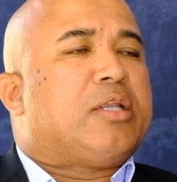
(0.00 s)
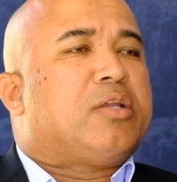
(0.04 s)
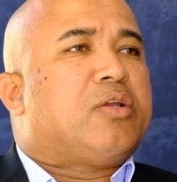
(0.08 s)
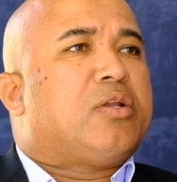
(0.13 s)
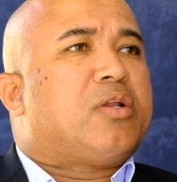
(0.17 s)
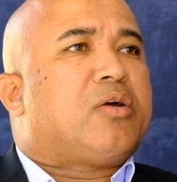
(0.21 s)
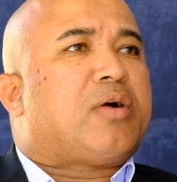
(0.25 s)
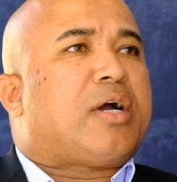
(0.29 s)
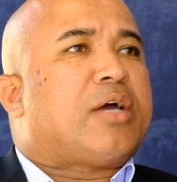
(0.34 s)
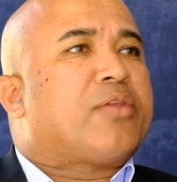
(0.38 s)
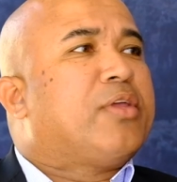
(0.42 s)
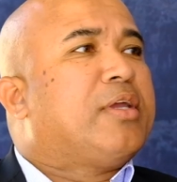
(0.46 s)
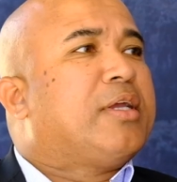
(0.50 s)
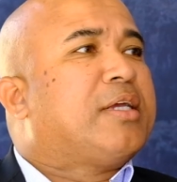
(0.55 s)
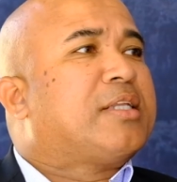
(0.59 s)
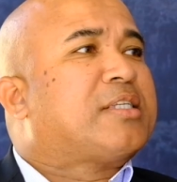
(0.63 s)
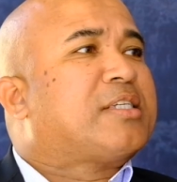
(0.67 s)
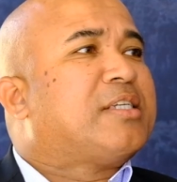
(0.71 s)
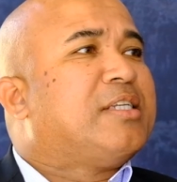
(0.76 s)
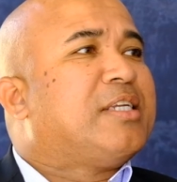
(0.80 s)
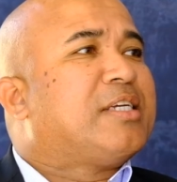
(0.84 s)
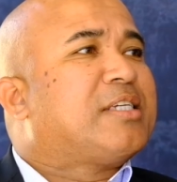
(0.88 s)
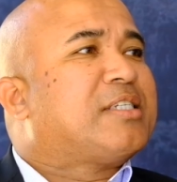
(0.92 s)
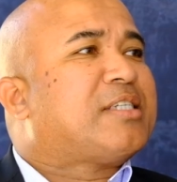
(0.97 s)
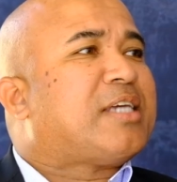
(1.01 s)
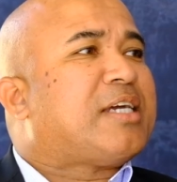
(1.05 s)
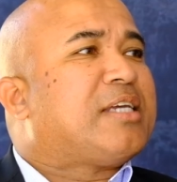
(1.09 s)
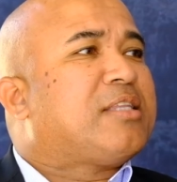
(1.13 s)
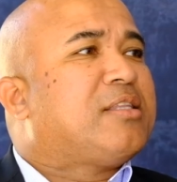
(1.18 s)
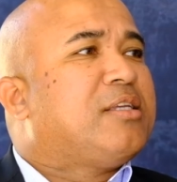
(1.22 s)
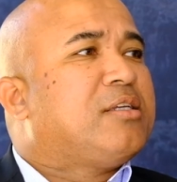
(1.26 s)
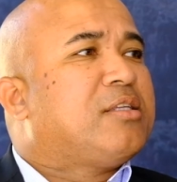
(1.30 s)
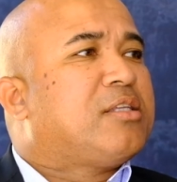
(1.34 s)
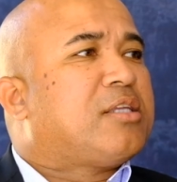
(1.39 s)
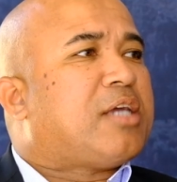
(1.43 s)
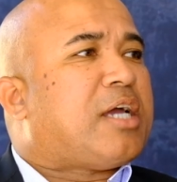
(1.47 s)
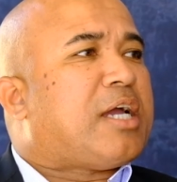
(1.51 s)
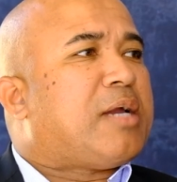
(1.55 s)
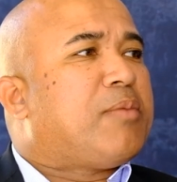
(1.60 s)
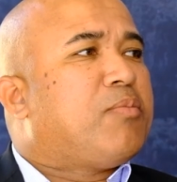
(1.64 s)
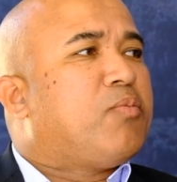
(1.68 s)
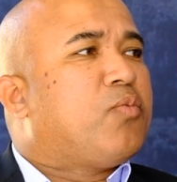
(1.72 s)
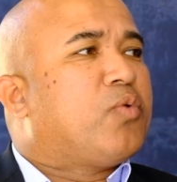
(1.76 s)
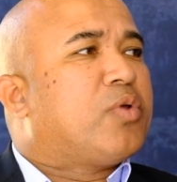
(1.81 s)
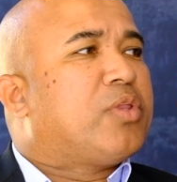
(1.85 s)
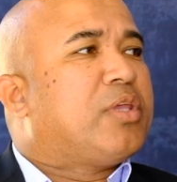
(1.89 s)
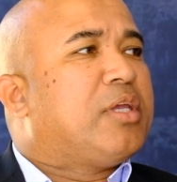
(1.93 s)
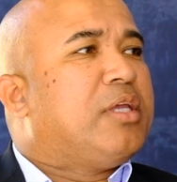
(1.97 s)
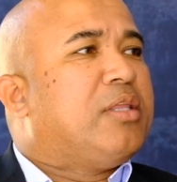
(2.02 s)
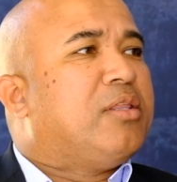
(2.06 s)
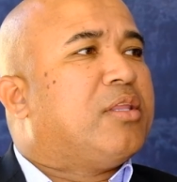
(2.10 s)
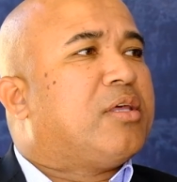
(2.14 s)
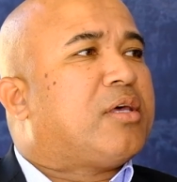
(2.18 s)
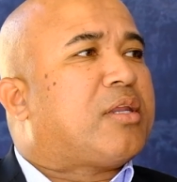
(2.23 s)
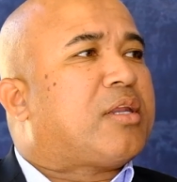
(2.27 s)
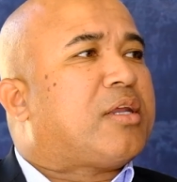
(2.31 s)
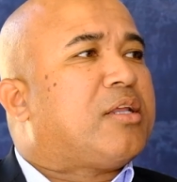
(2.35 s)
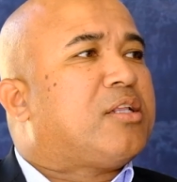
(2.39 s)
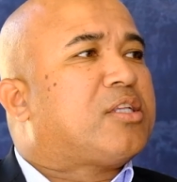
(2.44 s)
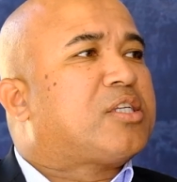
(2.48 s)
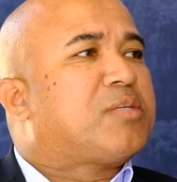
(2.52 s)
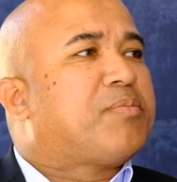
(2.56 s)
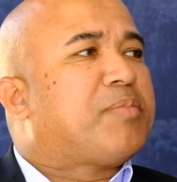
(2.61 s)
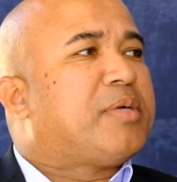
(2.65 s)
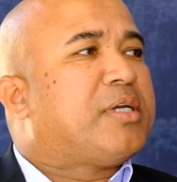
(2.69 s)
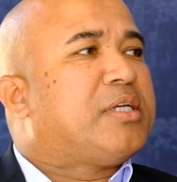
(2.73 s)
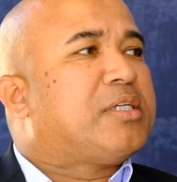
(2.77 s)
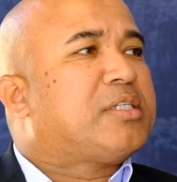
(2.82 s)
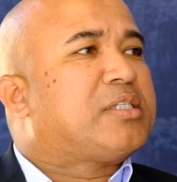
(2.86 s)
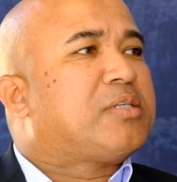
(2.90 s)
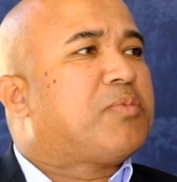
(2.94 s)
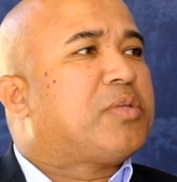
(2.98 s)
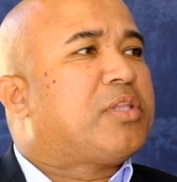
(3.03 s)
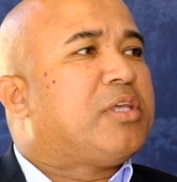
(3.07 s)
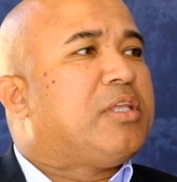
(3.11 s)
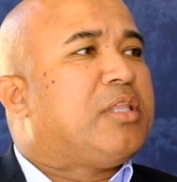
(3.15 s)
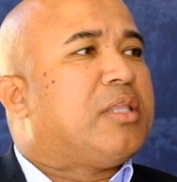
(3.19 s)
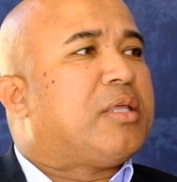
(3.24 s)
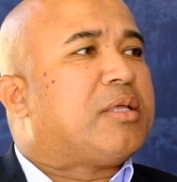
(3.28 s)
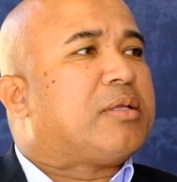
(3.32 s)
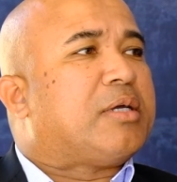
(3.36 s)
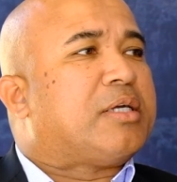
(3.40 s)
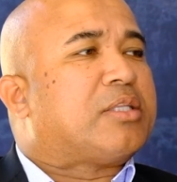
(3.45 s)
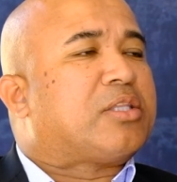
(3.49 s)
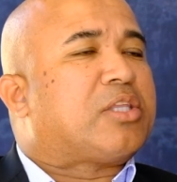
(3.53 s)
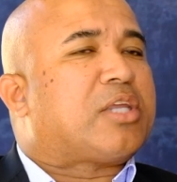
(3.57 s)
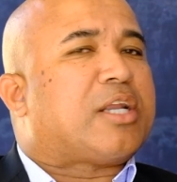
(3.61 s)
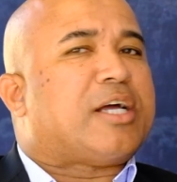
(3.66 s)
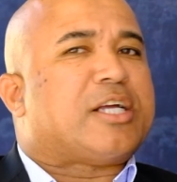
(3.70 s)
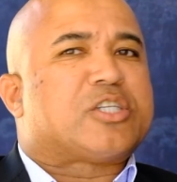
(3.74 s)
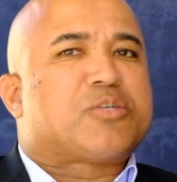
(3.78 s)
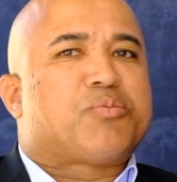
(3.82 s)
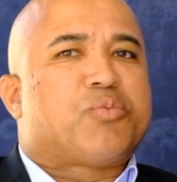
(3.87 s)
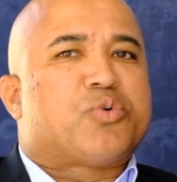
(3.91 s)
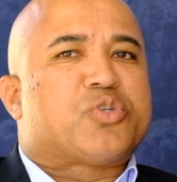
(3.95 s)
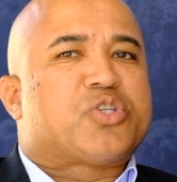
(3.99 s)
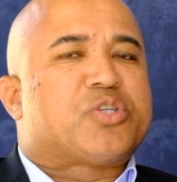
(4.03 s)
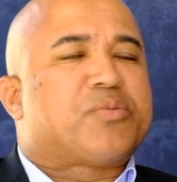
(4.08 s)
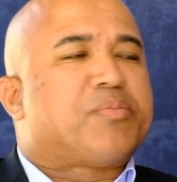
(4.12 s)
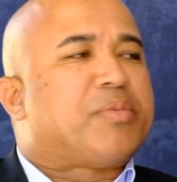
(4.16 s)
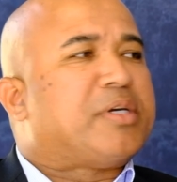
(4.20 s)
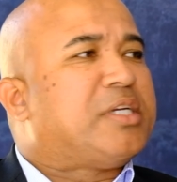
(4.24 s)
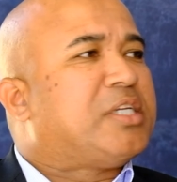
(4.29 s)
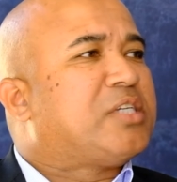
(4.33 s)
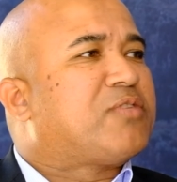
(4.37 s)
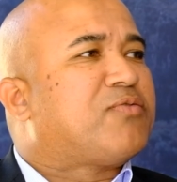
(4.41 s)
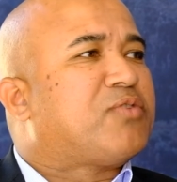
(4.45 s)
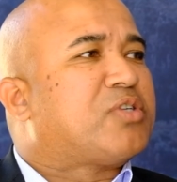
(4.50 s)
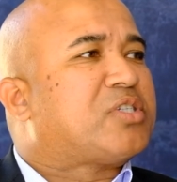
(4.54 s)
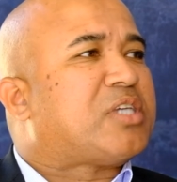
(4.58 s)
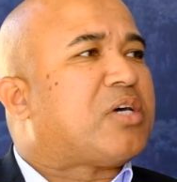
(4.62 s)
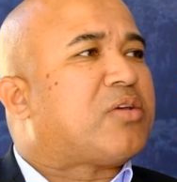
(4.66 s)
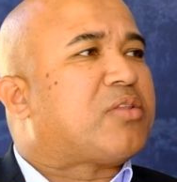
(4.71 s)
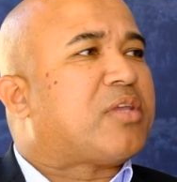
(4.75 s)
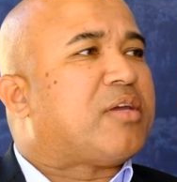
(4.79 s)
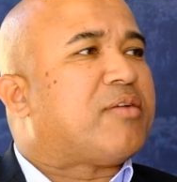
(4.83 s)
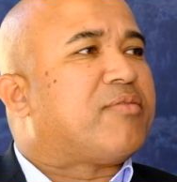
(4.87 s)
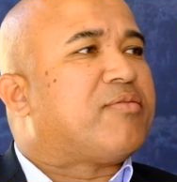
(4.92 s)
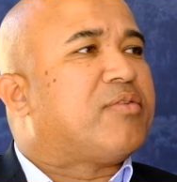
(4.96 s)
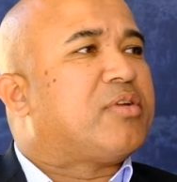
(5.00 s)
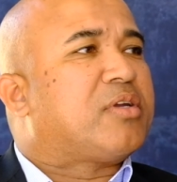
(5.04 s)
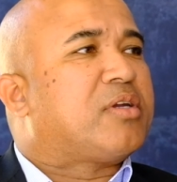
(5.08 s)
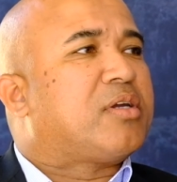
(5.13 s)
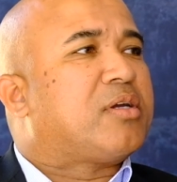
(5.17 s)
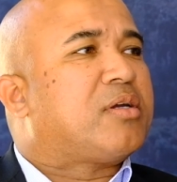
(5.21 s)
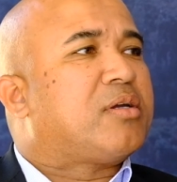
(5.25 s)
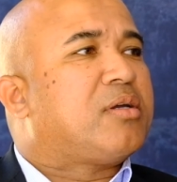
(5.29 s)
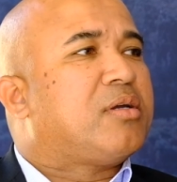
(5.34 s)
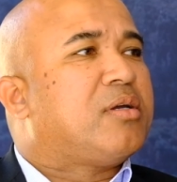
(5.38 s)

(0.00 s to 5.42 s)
I think it's an exciting time within the rail space, within the transport space for South Africa.